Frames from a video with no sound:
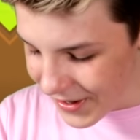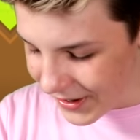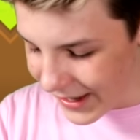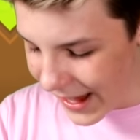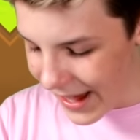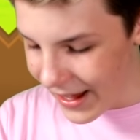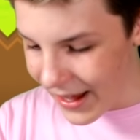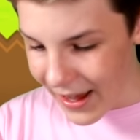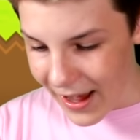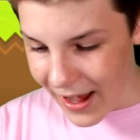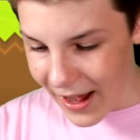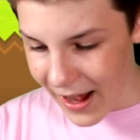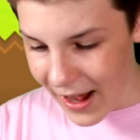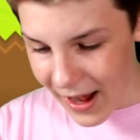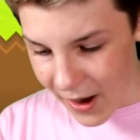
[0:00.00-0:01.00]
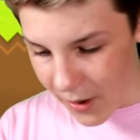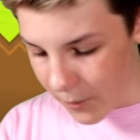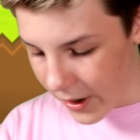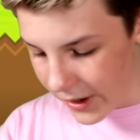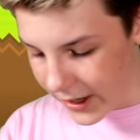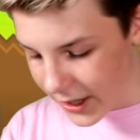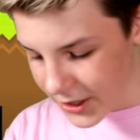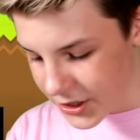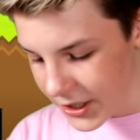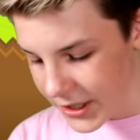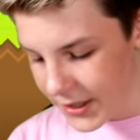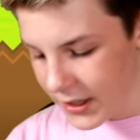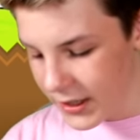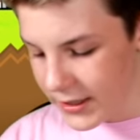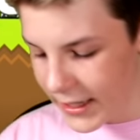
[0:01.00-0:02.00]
Okay,
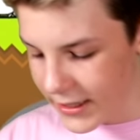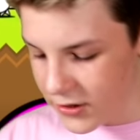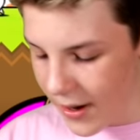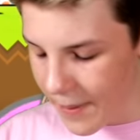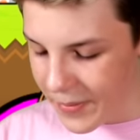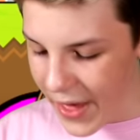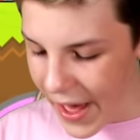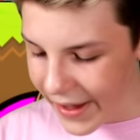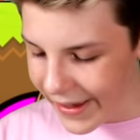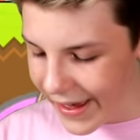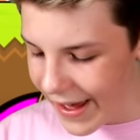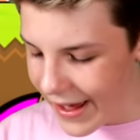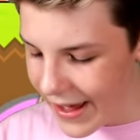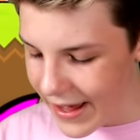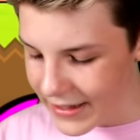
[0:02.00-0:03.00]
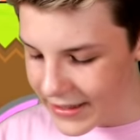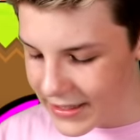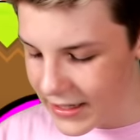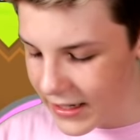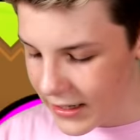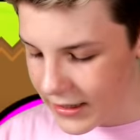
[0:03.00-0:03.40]
100. Let's grab that cat.